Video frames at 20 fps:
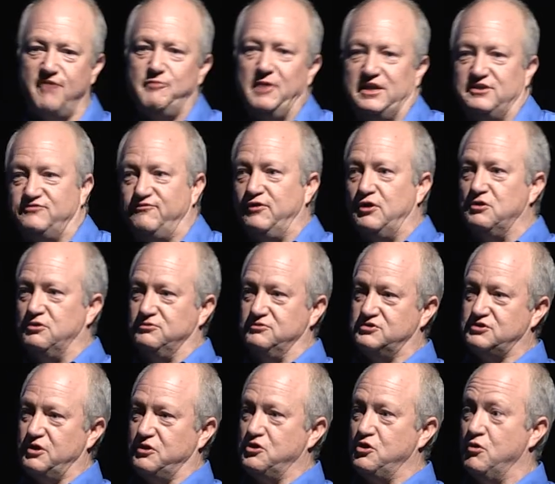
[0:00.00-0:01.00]
everybody's
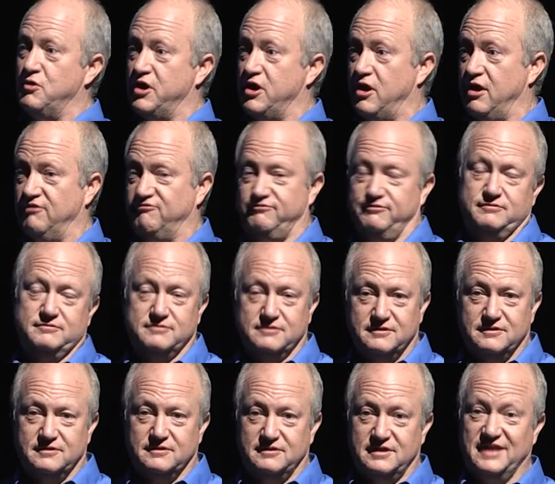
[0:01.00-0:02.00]
phones start going off
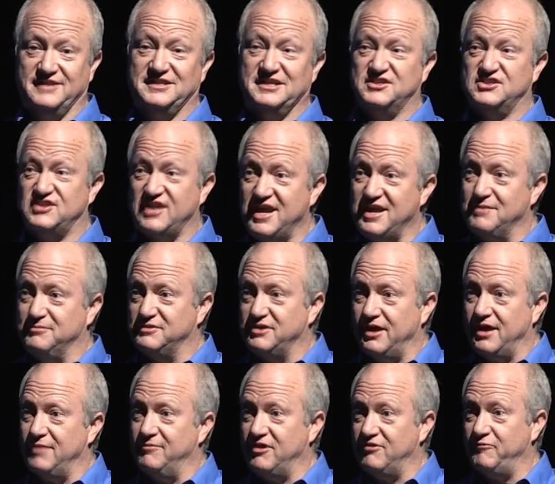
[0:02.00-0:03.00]
at the same
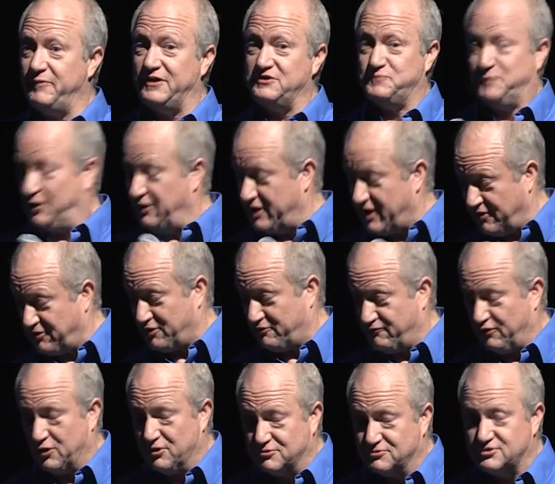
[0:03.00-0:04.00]
time and everybody's pulling out their
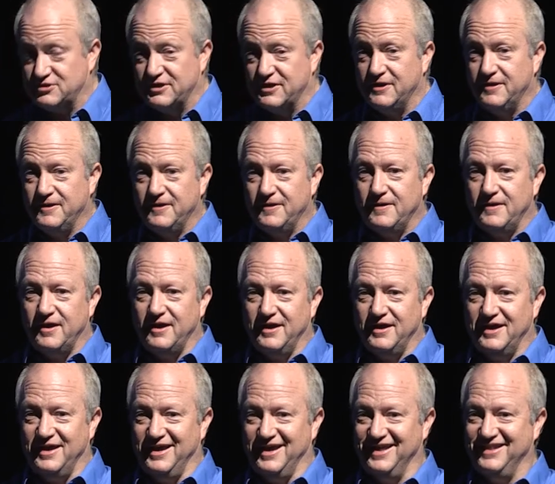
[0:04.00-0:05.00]
phones
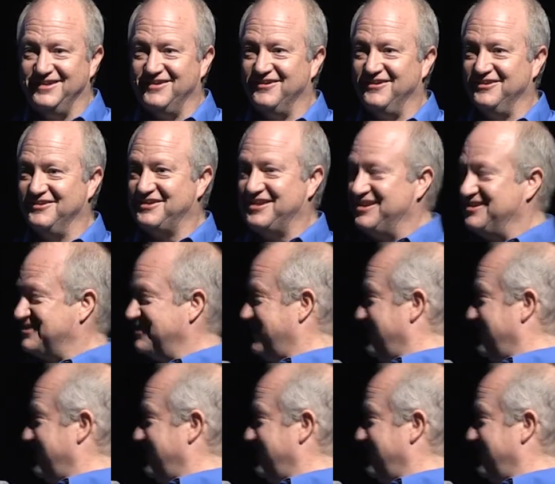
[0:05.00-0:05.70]
and they're all looking at each